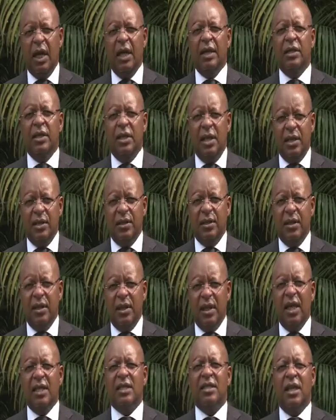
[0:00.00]
And yes,
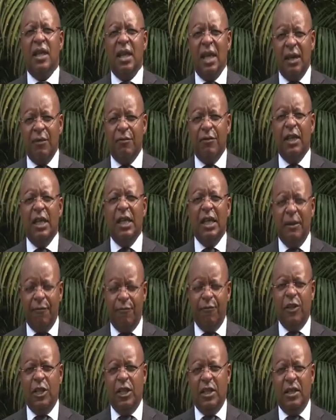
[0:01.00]
that's the life he
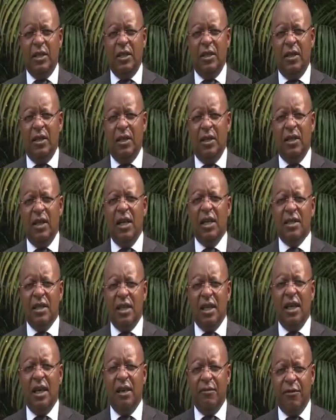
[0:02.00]
lived.
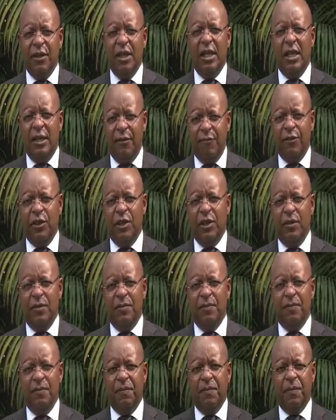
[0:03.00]
That's the life he lived.
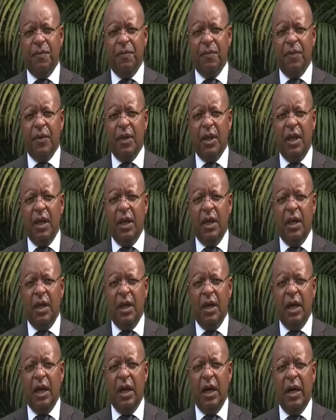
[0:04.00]

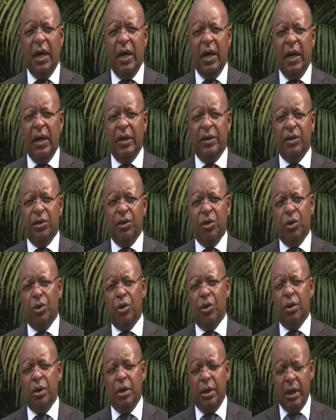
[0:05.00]
Uh,
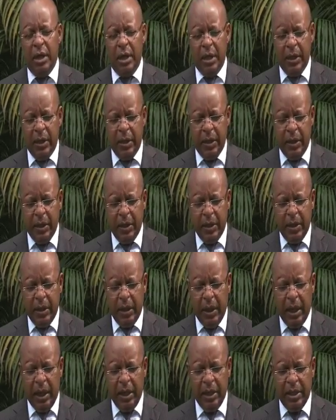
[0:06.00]
so uh,
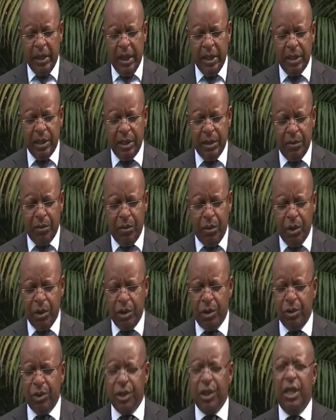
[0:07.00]
I just
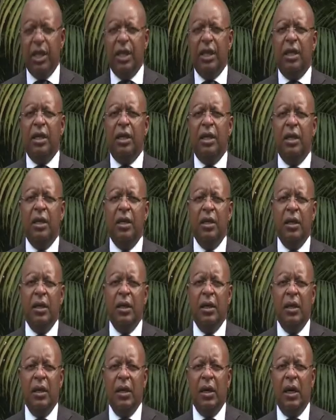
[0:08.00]
want to say
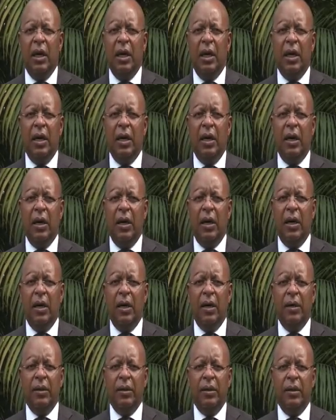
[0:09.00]
uh,
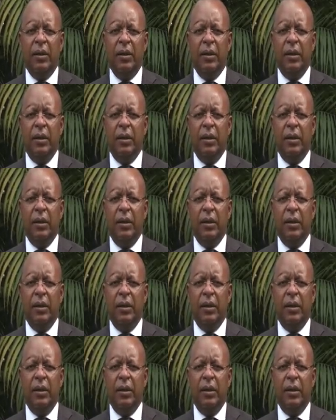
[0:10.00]
uh